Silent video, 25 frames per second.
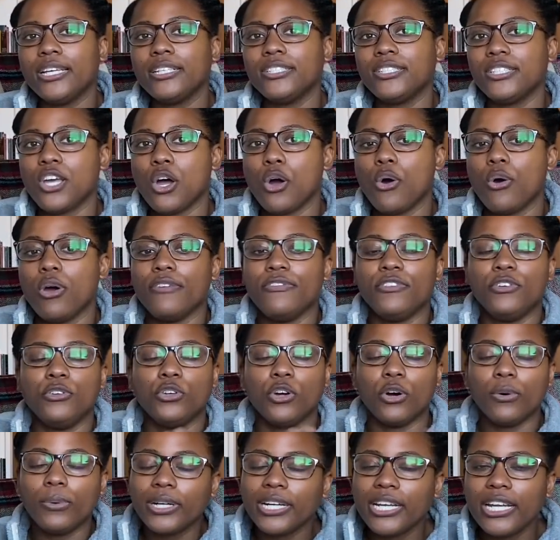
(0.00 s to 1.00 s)
So if you
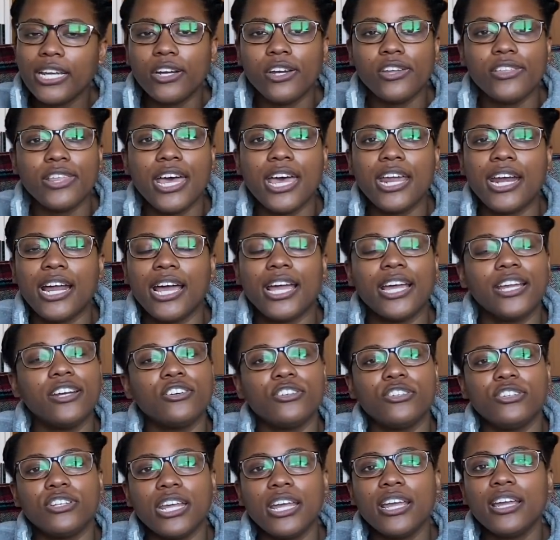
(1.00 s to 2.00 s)
don't want to hear that, I
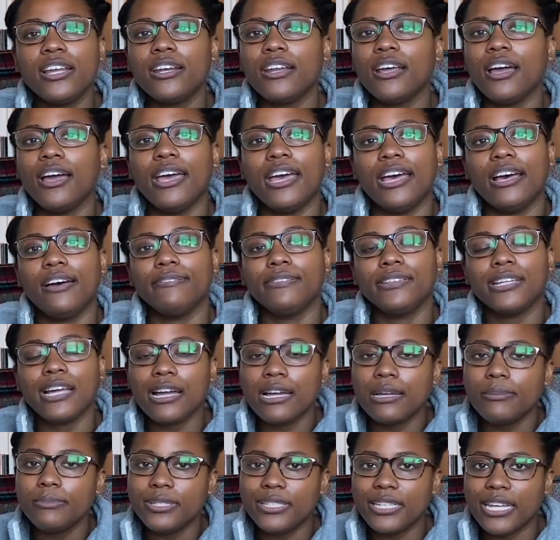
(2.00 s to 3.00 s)
understand. I have
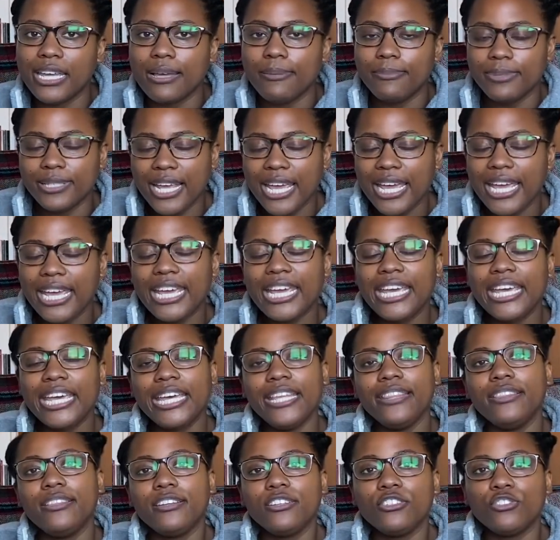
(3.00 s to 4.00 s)
timestamps
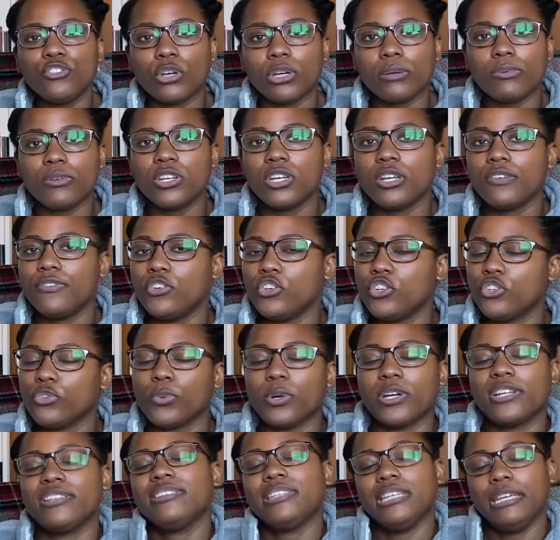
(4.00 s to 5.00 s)
in the description if you just
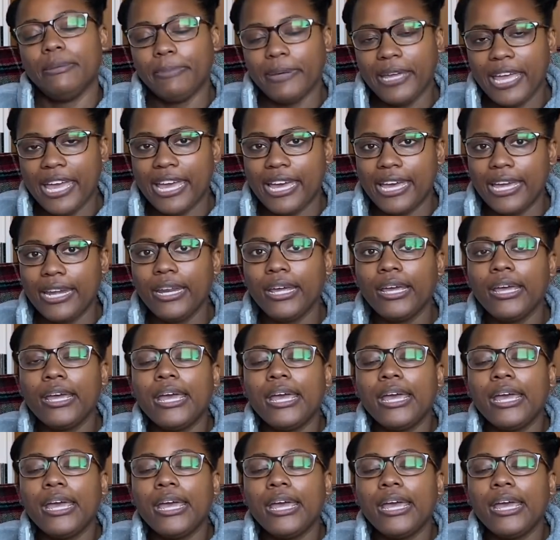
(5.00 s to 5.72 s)
want to skip ahead.